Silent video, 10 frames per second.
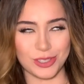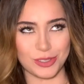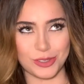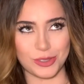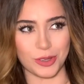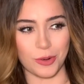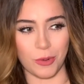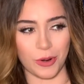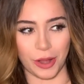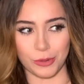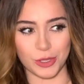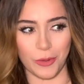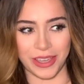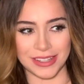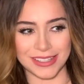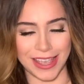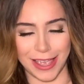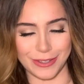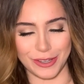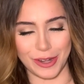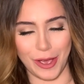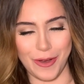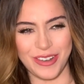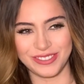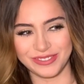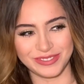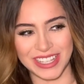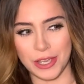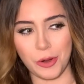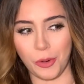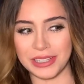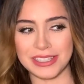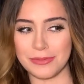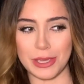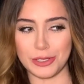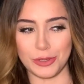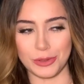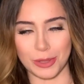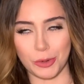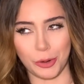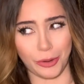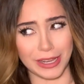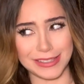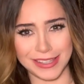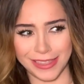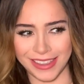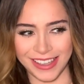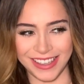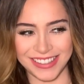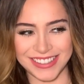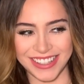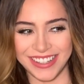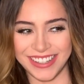just so bored. I was going insane, you know? Quarantine makes you do some crazy things.